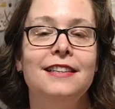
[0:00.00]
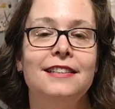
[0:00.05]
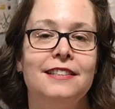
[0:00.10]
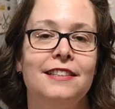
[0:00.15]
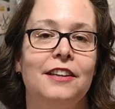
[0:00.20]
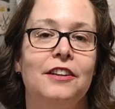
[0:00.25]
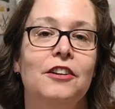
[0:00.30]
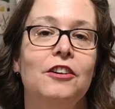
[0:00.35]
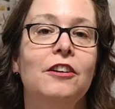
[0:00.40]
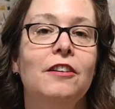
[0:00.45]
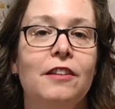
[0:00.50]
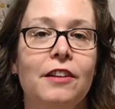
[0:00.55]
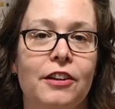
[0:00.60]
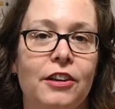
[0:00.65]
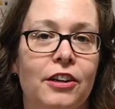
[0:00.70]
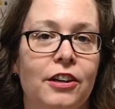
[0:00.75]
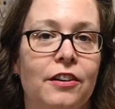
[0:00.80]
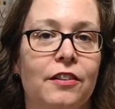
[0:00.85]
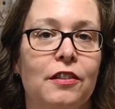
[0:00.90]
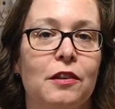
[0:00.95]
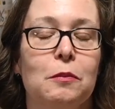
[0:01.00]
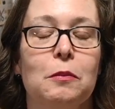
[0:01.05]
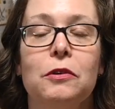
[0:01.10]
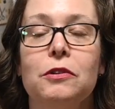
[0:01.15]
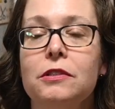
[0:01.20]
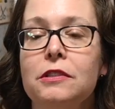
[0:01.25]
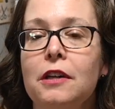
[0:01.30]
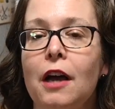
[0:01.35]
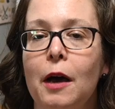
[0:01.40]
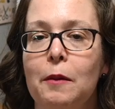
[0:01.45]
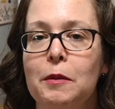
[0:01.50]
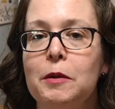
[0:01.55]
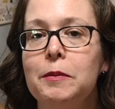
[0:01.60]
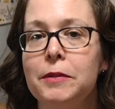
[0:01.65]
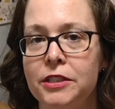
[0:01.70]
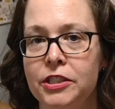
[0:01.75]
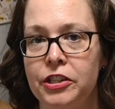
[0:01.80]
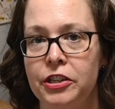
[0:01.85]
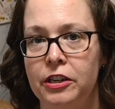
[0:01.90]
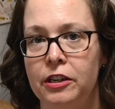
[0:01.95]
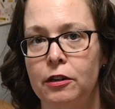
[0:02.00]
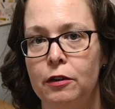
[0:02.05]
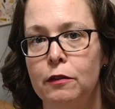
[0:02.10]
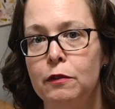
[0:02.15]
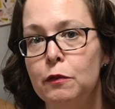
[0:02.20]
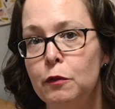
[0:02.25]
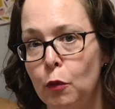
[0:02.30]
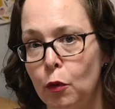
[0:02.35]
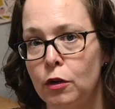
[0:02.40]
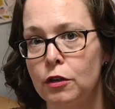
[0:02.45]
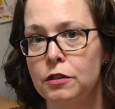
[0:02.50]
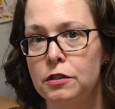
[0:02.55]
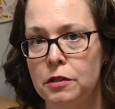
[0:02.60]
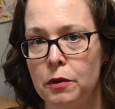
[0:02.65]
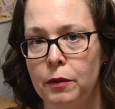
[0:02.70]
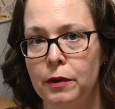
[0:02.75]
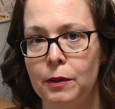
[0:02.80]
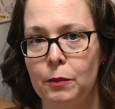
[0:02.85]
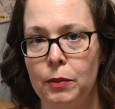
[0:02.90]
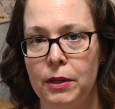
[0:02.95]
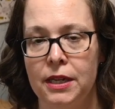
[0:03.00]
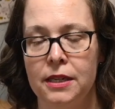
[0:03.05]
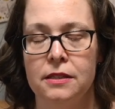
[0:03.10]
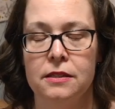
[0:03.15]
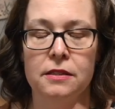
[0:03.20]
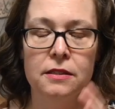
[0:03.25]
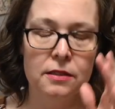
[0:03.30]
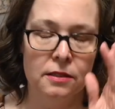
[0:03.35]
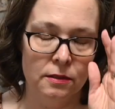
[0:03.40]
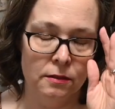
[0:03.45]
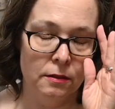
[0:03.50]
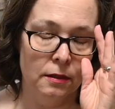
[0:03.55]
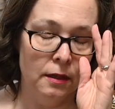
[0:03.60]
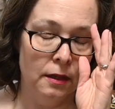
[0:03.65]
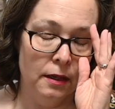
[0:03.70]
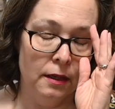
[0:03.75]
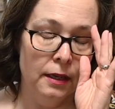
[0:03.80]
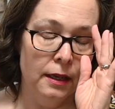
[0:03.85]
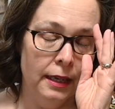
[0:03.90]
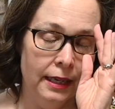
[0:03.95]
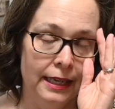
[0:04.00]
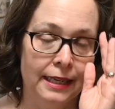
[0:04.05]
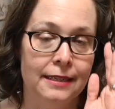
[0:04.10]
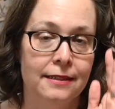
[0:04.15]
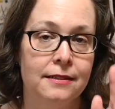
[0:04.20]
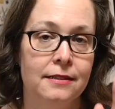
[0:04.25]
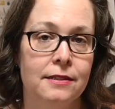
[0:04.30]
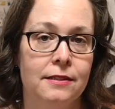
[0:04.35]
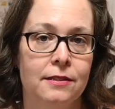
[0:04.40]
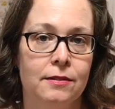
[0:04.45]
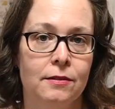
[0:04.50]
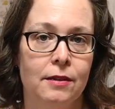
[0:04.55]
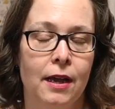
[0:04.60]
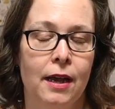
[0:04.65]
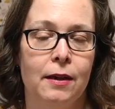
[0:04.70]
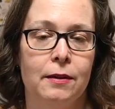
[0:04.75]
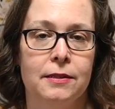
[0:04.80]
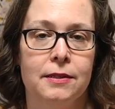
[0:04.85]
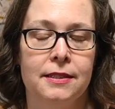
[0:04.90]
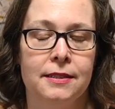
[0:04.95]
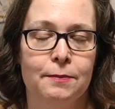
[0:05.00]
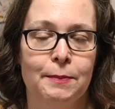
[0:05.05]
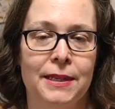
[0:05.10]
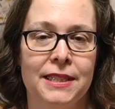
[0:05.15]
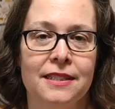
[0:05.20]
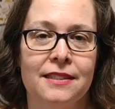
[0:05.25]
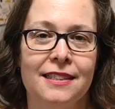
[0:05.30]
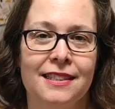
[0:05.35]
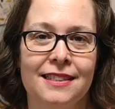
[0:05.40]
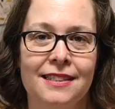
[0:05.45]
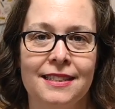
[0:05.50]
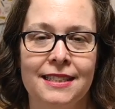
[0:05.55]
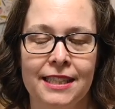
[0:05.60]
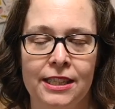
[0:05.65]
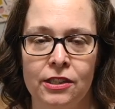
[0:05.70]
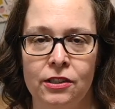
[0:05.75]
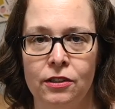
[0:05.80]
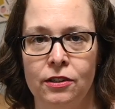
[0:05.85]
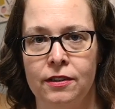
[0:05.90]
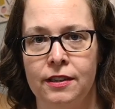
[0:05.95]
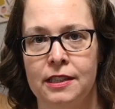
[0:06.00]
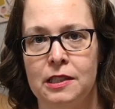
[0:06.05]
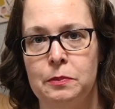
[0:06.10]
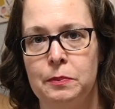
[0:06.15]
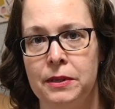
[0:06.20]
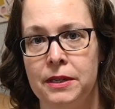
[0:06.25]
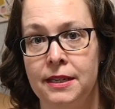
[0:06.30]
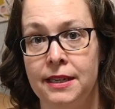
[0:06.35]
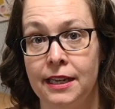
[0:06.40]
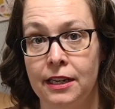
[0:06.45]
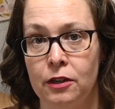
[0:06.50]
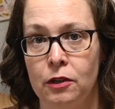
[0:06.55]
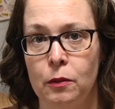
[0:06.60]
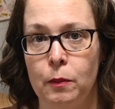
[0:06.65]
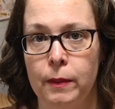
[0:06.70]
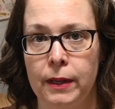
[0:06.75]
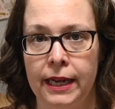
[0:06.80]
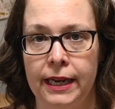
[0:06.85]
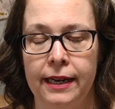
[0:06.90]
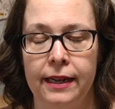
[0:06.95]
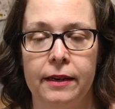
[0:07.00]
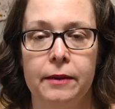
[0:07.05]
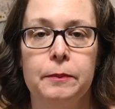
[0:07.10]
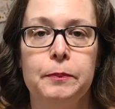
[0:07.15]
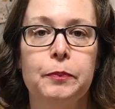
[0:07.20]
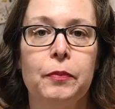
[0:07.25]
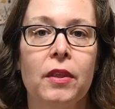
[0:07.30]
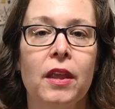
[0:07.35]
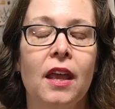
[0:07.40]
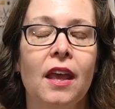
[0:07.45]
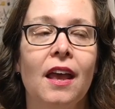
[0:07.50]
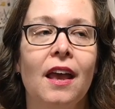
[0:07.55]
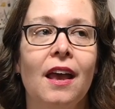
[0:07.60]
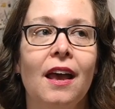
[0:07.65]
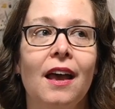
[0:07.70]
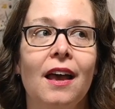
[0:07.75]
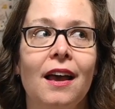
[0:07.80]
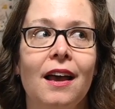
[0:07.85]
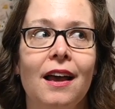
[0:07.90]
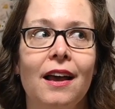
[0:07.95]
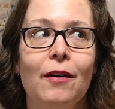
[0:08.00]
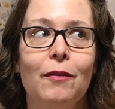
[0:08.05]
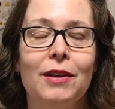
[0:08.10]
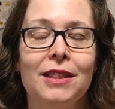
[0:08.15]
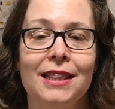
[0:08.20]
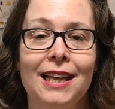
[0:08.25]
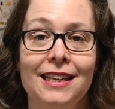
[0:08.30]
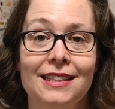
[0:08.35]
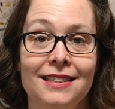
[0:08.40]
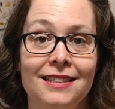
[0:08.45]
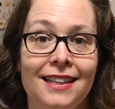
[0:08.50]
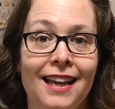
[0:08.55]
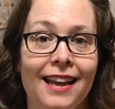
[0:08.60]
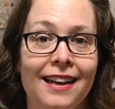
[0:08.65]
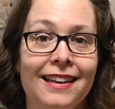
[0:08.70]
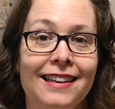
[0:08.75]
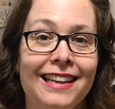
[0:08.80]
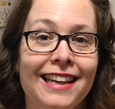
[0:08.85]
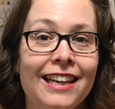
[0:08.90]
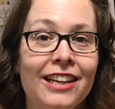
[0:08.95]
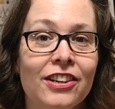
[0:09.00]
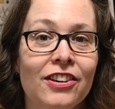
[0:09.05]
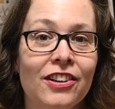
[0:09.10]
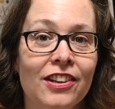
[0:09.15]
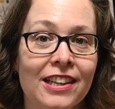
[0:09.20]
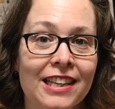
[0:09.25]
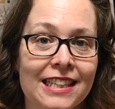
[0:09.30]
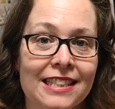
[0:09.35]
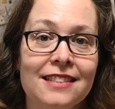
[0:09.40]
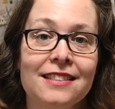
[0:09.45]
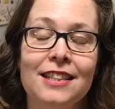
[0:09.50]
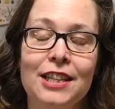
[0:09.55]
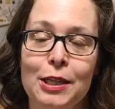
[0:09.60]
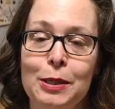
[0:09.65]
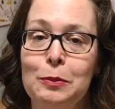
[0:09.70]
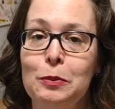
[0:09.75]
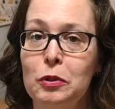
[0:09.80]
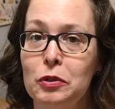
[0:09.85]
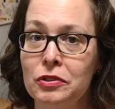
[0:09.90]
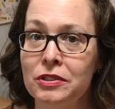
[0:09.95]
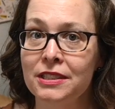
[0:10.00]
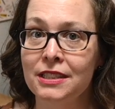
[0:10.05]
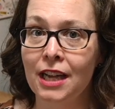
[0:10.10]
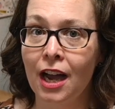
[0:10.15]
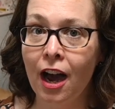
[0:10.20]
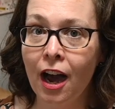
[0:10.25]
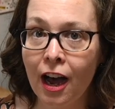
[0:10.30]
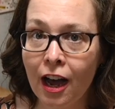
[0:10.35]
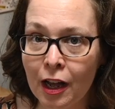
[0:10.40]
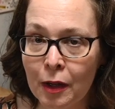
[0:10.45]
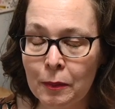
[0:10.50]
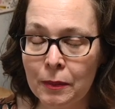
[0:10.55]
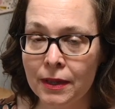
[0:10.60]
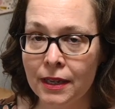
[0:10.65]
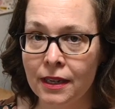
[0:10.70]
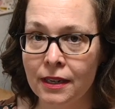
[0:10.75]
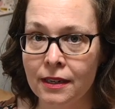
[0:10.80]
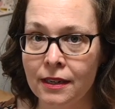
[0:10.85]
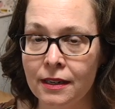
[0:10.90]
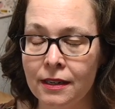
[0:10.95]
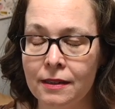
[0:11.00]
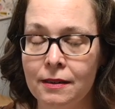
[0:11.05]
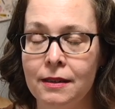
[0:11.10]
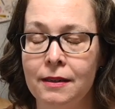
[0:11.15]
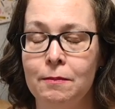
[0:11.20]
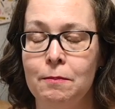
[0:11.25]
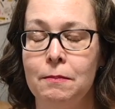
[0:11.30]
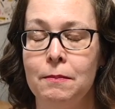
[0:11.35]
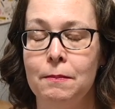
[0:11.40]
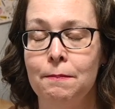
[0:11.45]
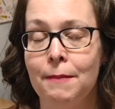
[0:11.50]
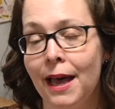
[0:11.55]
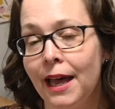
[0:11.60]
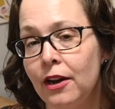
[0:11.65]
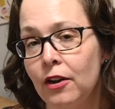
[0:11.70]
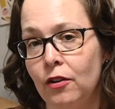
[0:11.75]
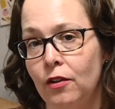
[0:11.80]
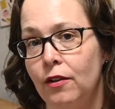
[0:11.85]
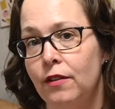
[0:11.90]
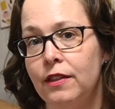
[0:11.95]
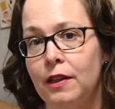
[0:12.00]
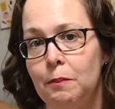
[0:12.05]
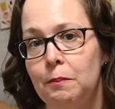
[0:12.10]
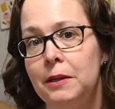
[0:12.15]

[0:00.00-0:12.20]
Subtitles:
said earlier, the most common material for sewing pins is basically steel that's been nickel plated. With that said, nickel is the most common metal that